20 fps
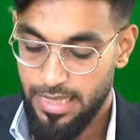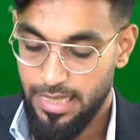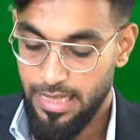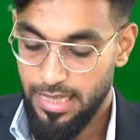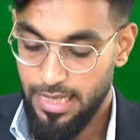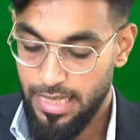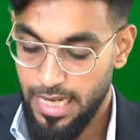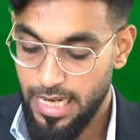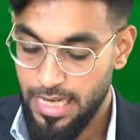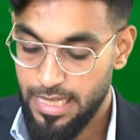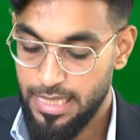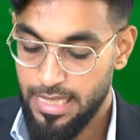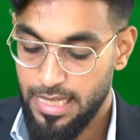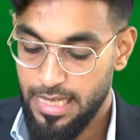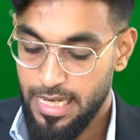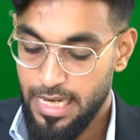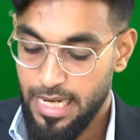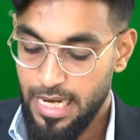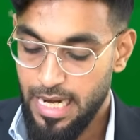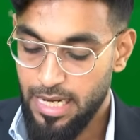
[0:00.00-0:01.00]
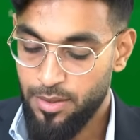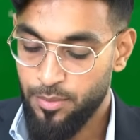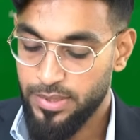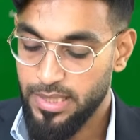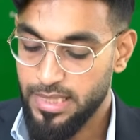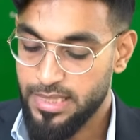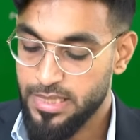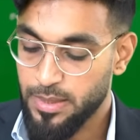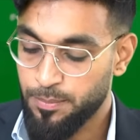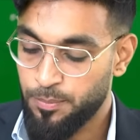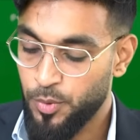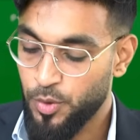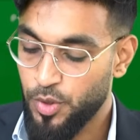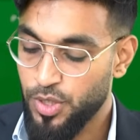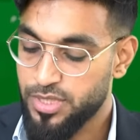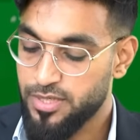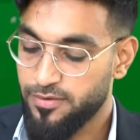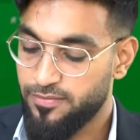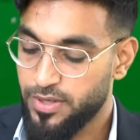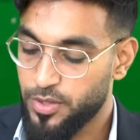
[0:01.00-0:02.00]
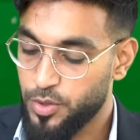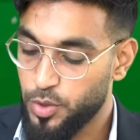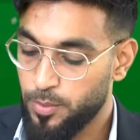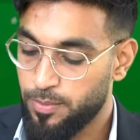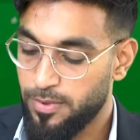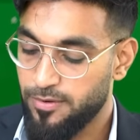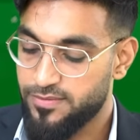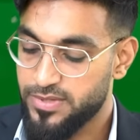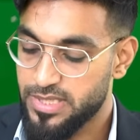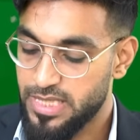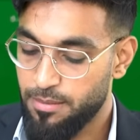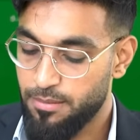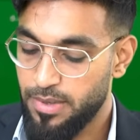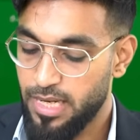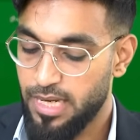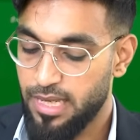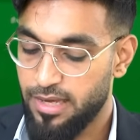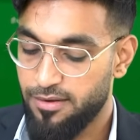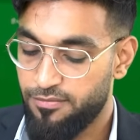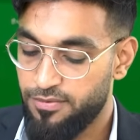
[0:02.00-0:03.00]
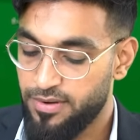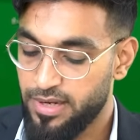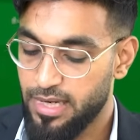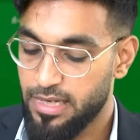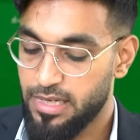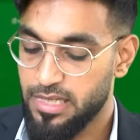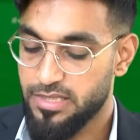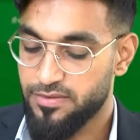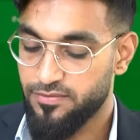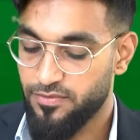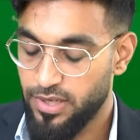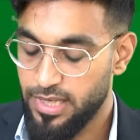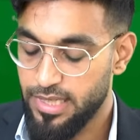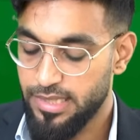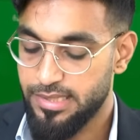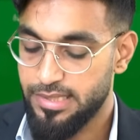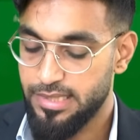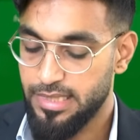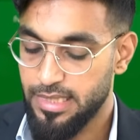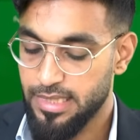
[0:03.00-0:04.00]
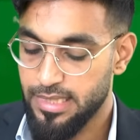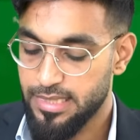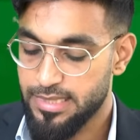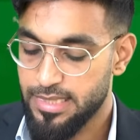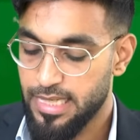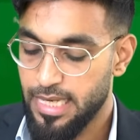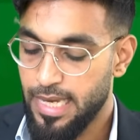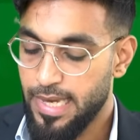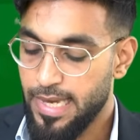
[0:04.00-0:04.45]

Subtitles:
led, and with the support of a group of similar fearless volunteers